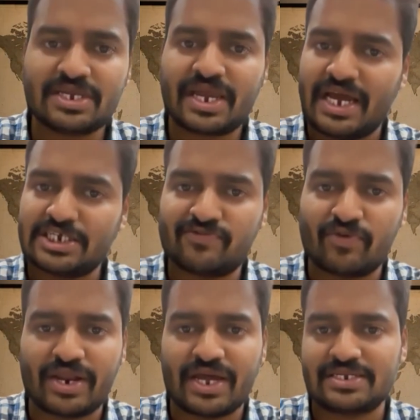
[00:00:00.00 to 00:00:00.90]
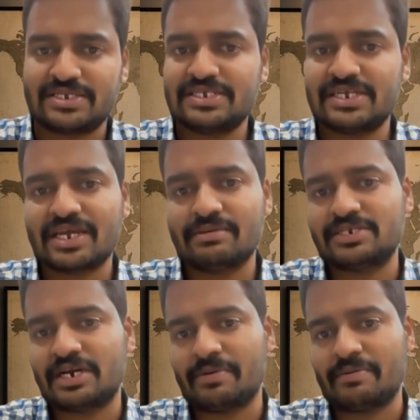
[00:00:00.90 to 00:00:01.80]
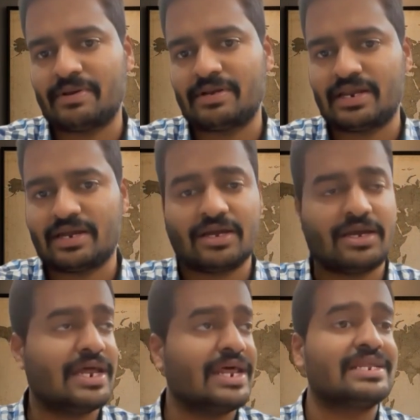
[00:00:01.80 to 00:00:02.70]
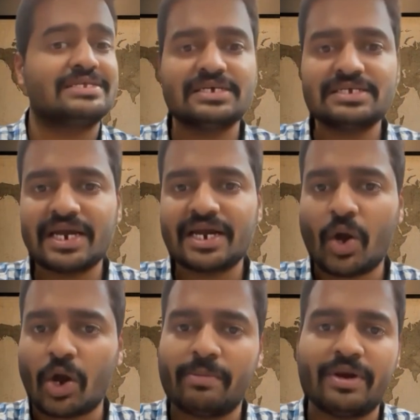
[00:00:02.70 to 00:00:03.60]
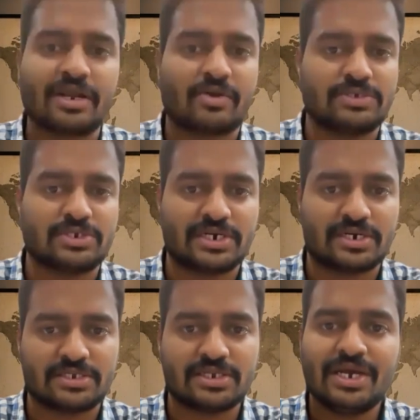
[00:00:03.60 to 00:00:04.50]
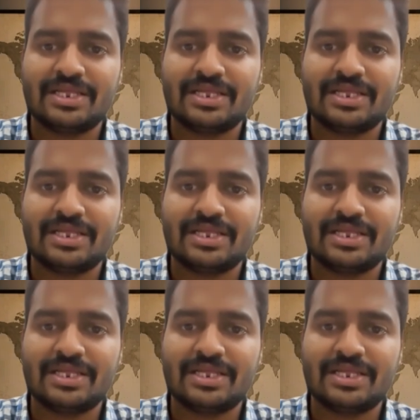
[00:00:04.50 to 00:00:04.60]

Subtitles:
Cash flow analysis, income statement analysis, and document request status.